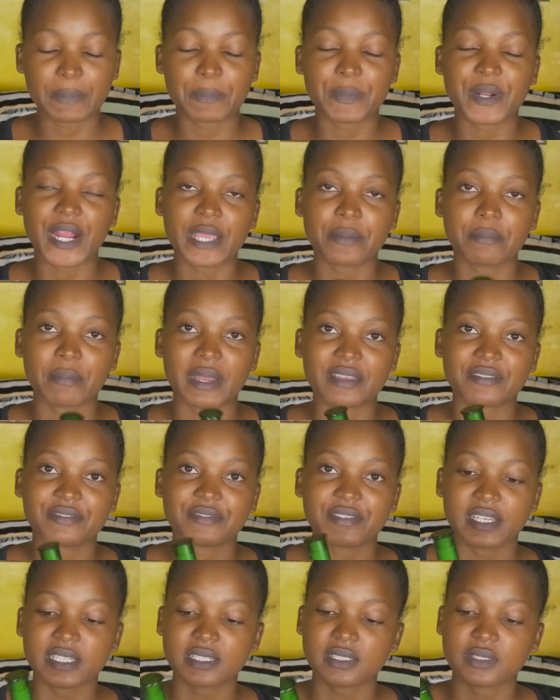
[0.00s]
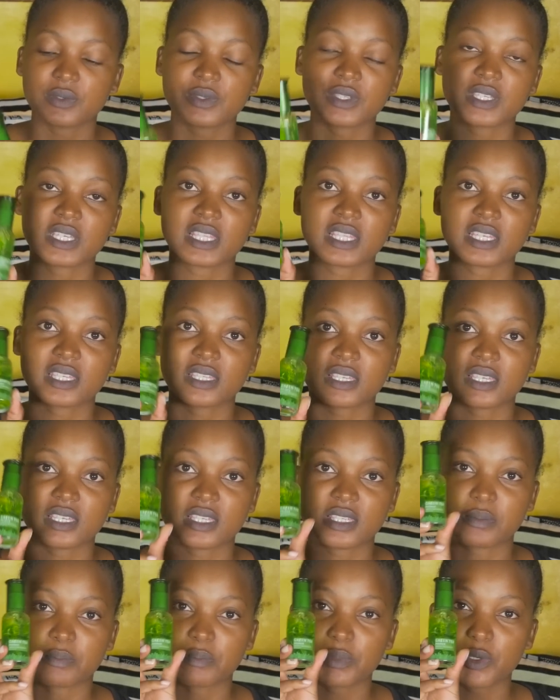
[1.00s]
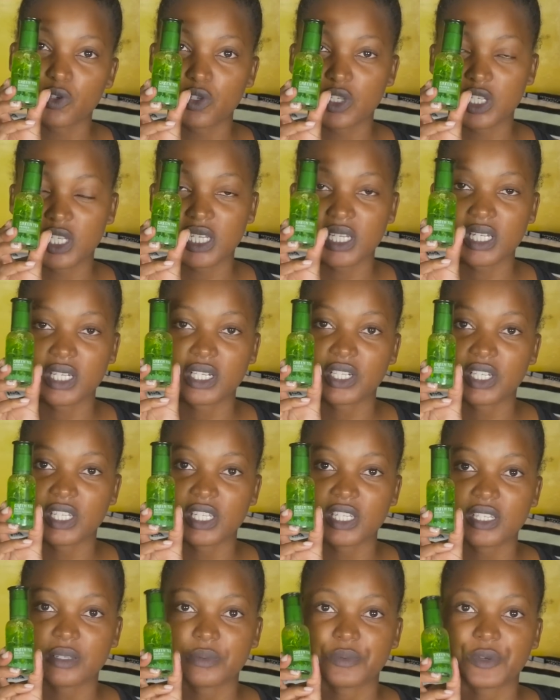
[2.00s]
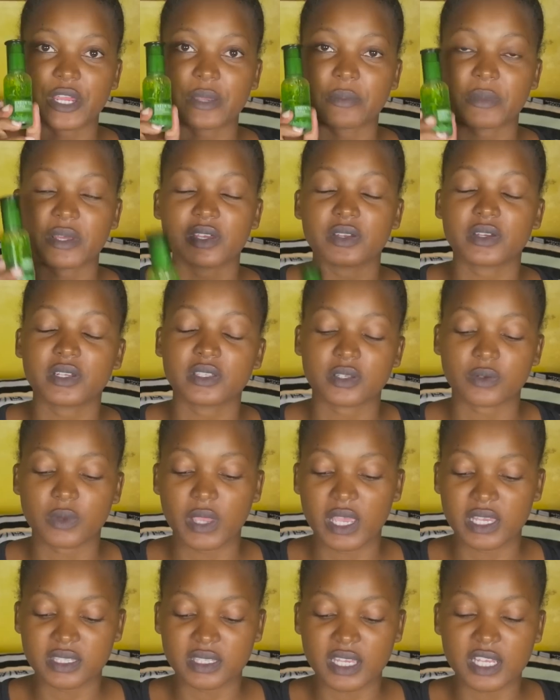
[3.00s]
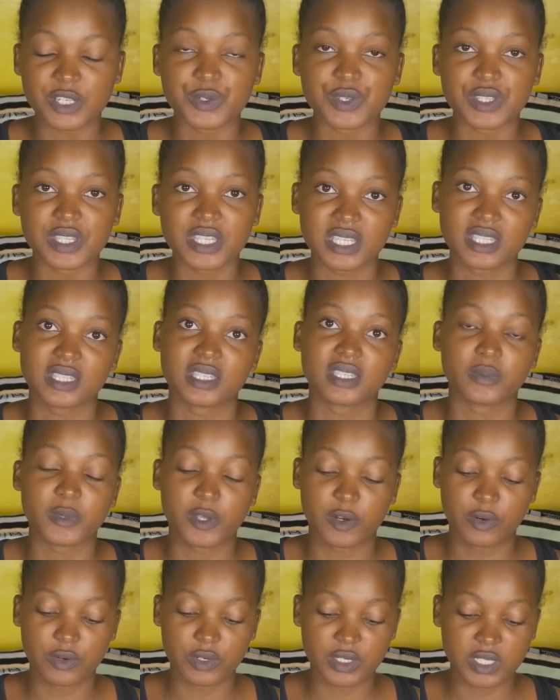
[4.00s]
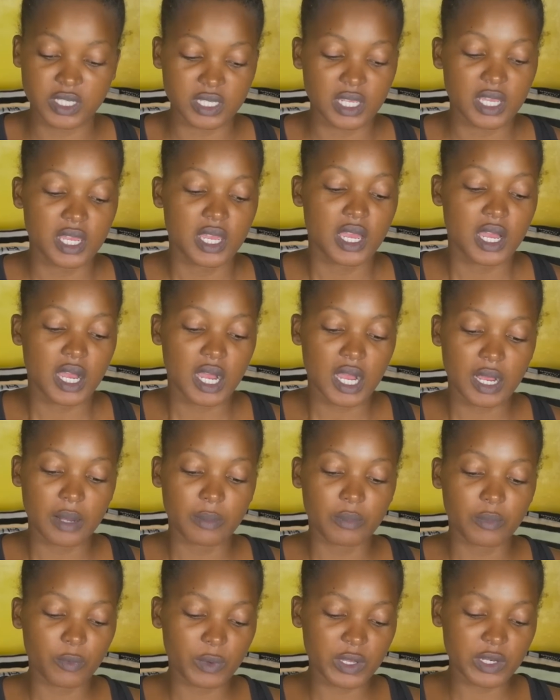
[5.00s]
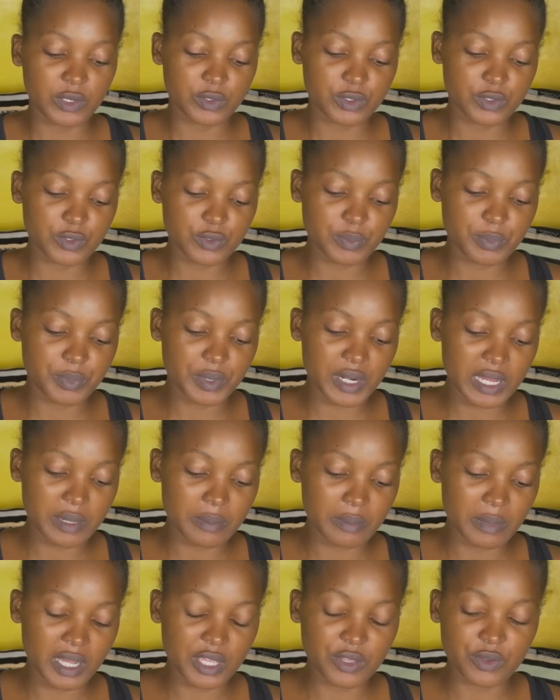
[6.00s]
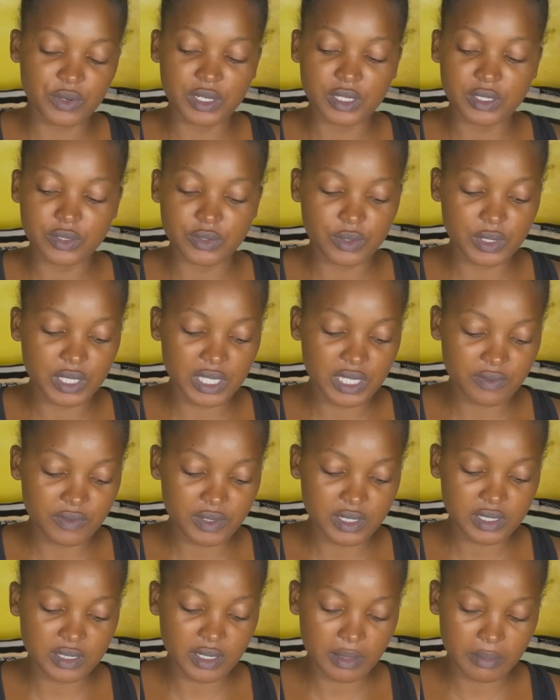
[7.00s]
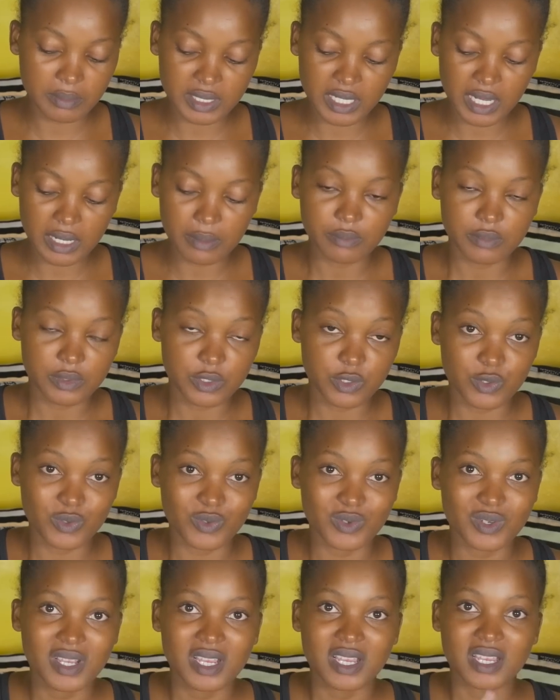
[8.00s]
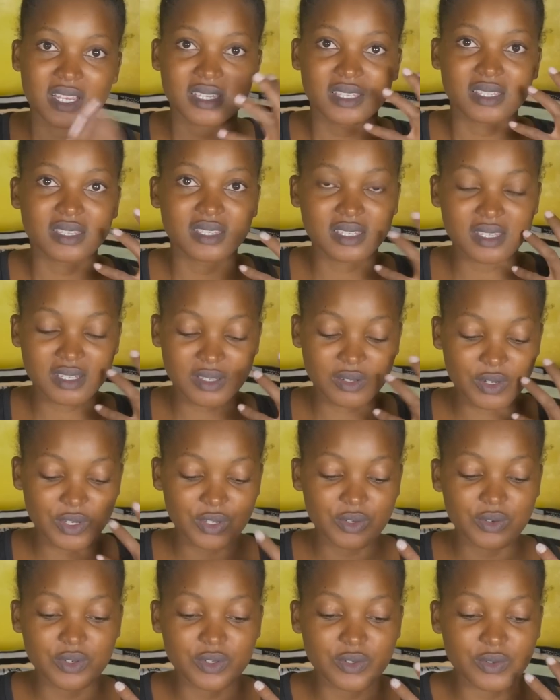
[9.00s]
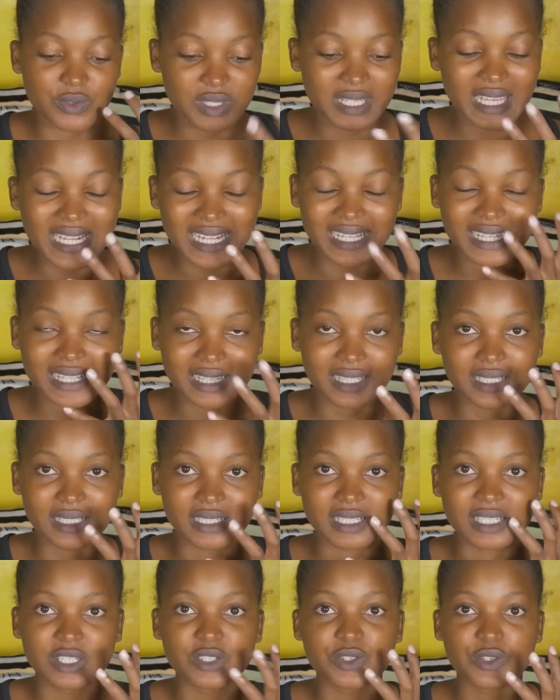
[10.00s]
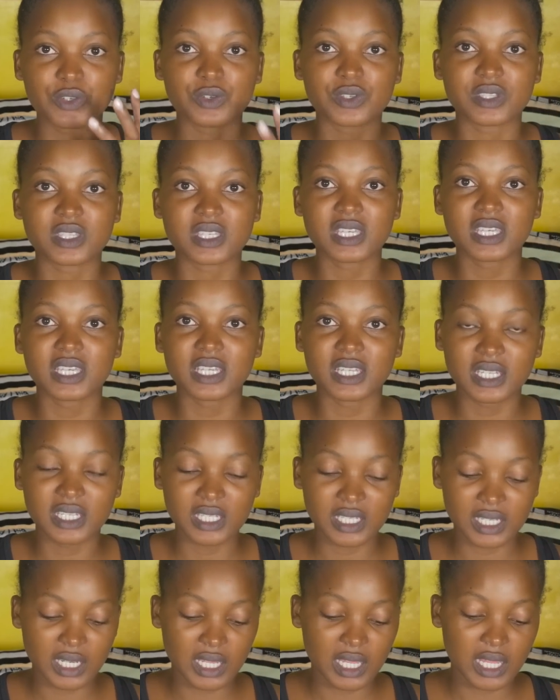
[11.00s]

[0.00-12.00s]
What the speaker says: prime my face using this Kiss Beauty Green Tea primer. The reason why I start with this is because when you do primer, you need to give it some time to sit on you, to settle into your skin